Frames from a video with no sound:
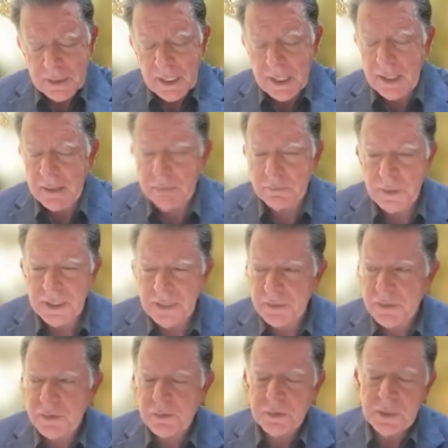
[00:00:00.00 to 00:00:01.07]
I have read the
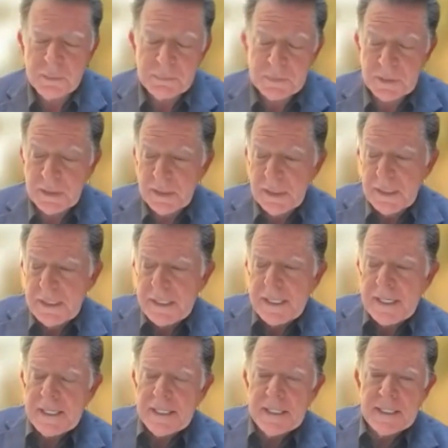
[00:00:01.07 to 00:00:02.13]
script,
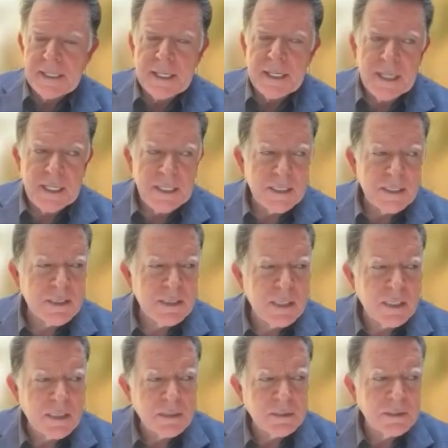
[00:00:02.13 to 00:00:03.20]
and it's, you
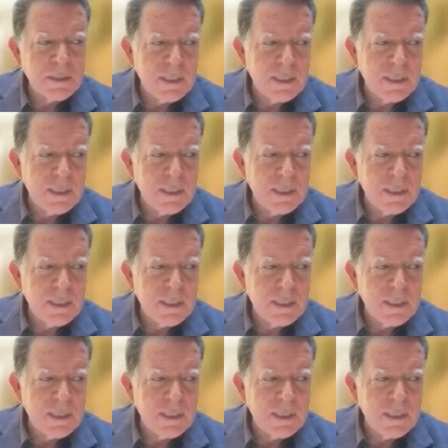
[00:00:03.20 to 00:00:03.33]
know,